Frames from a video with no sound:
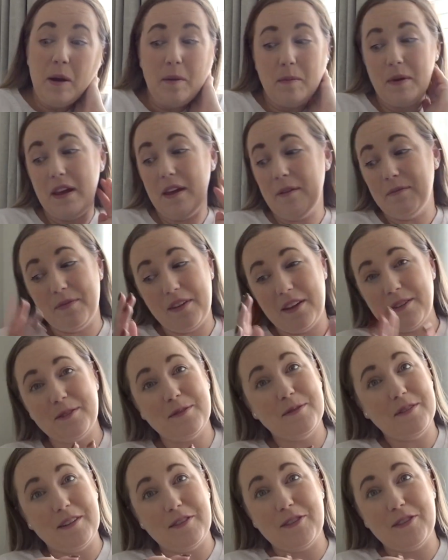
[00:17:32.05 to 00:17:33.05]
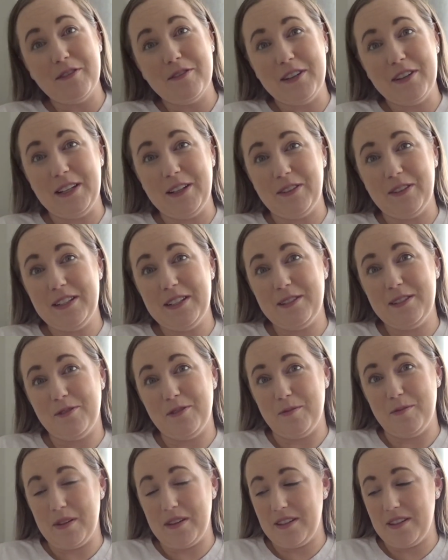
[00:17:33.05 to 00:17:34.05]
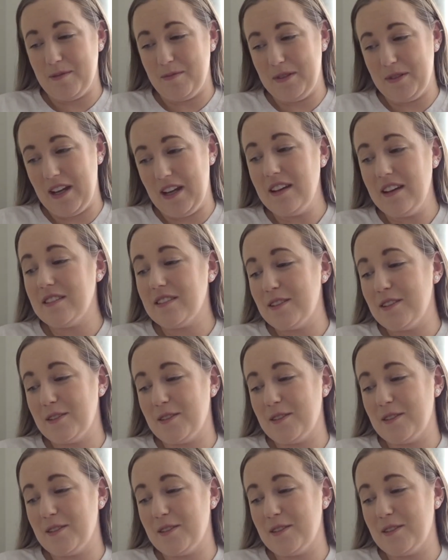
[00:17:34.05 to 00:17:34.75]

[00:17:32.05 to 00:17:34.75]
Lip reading: But yeah, that's all I've got really on his 4-month update.